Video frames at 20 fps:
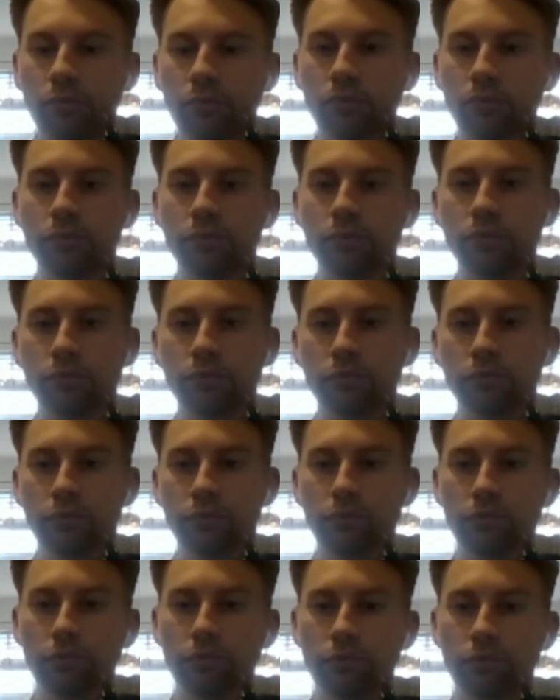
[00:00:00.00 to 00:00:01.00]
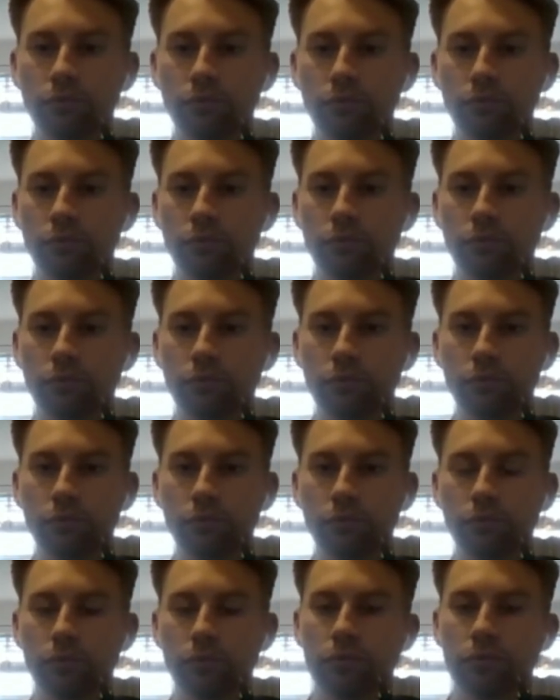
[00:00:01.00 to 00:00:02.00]

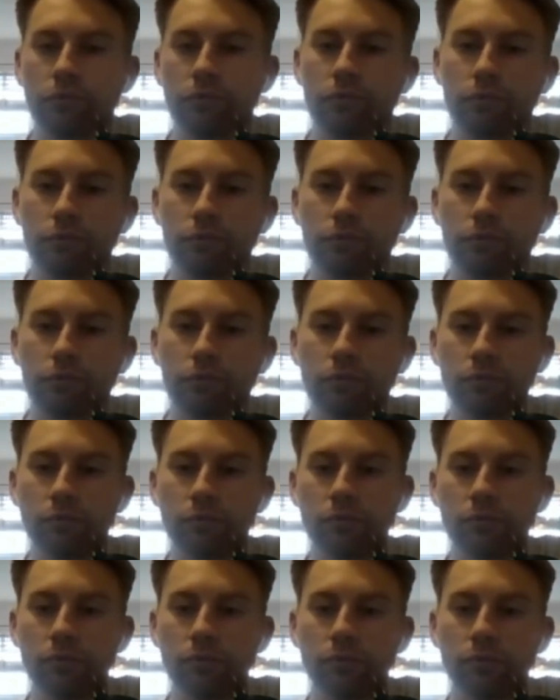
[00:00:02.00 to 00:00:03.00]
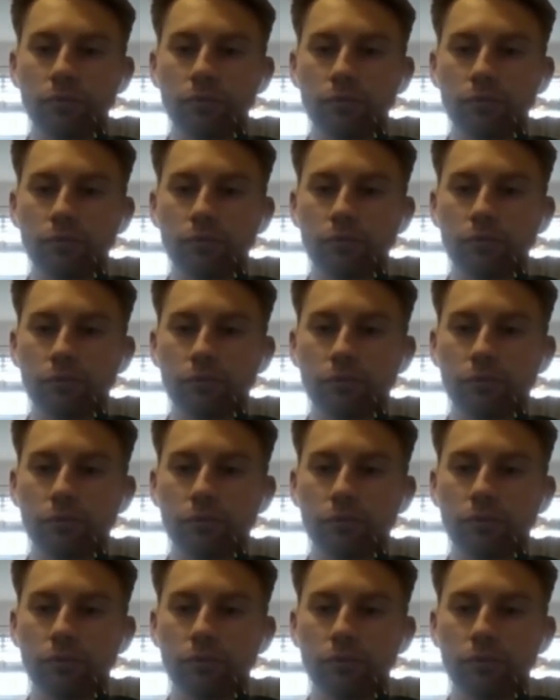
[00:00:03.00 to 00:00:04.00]

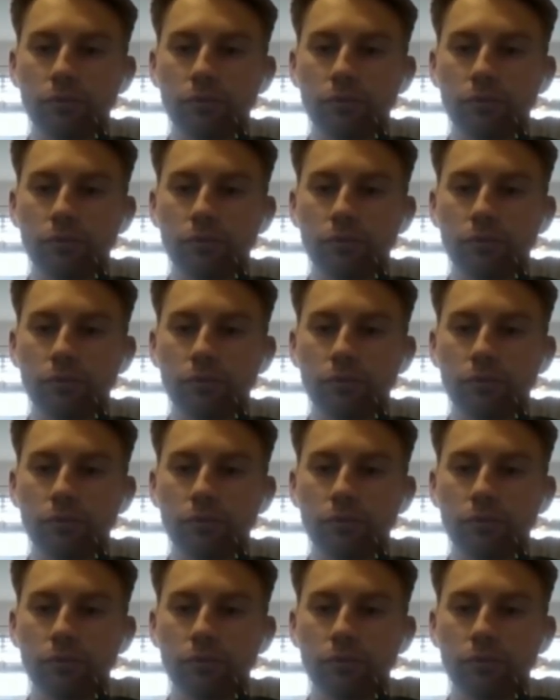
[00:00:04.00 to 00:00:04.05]
(not speaking)